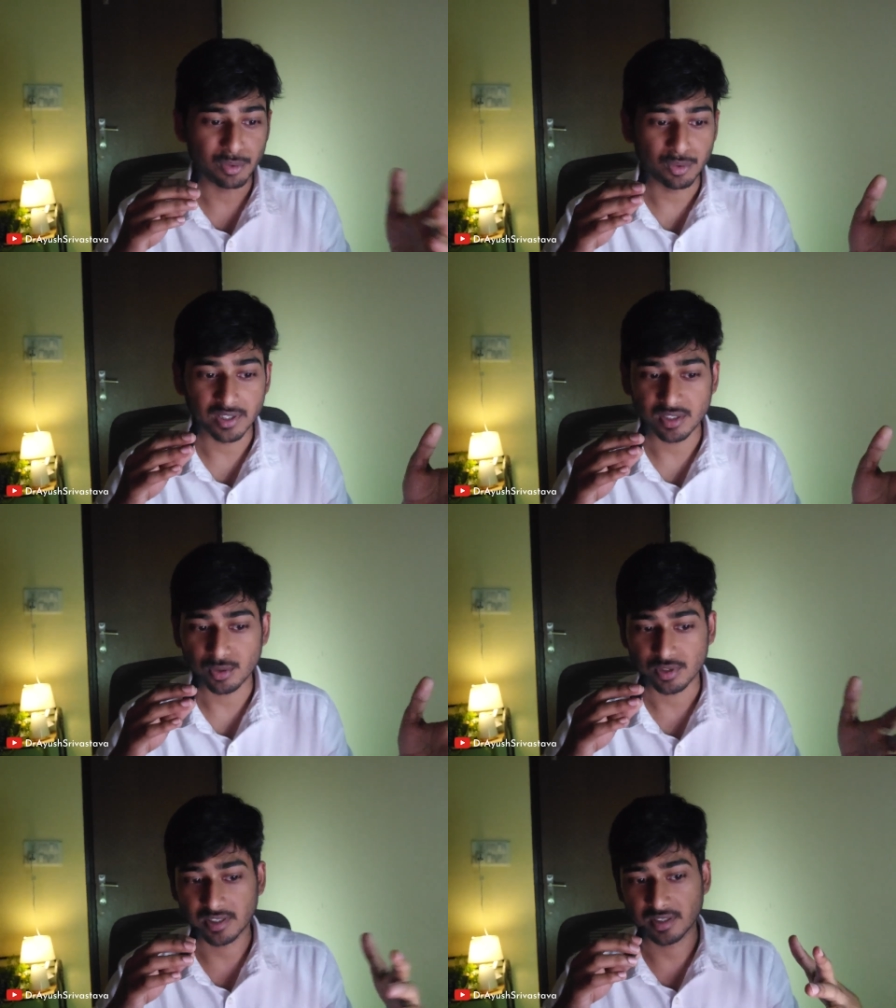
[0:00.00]
no
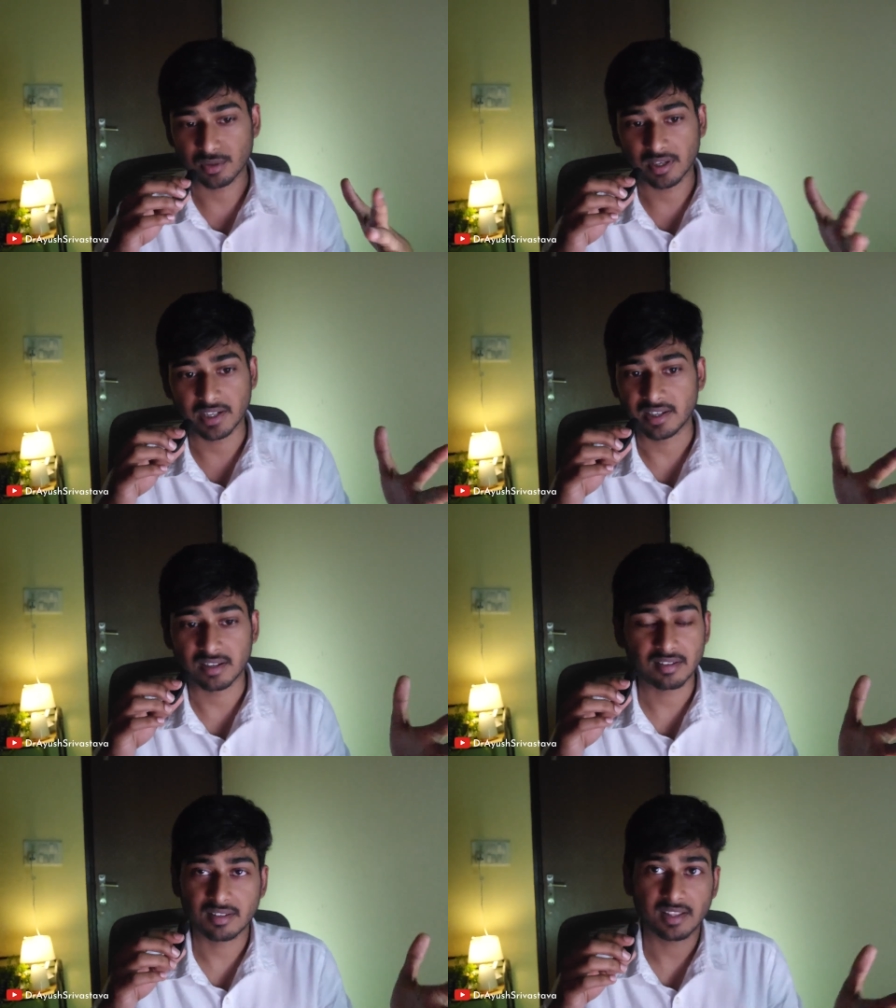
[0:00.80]
resources and
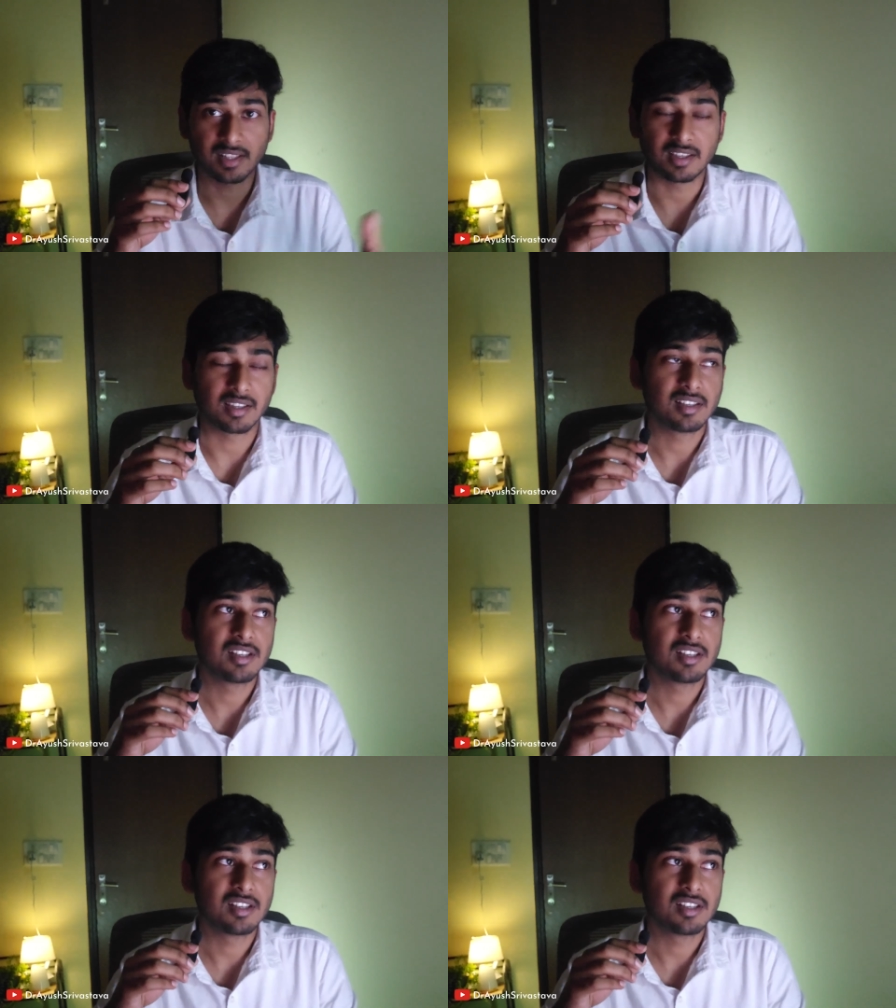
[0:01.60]
nothing.